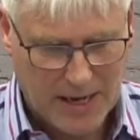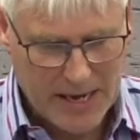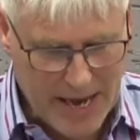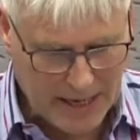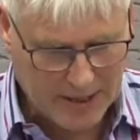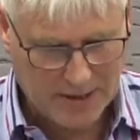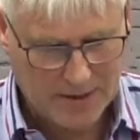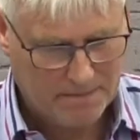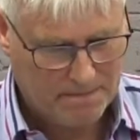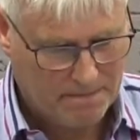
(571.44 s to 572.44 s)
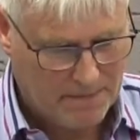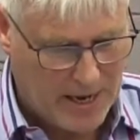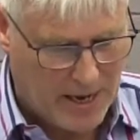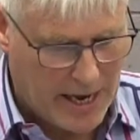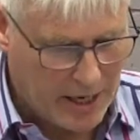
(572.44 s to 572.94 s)
Yet,
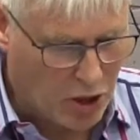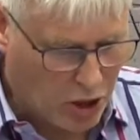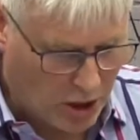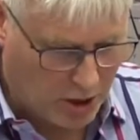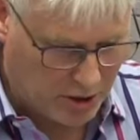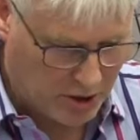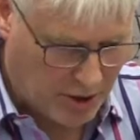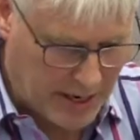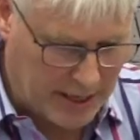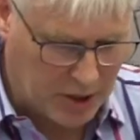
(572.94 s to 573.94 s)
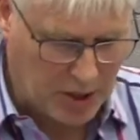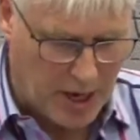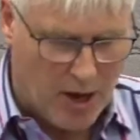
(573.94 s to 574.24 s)
in contrast,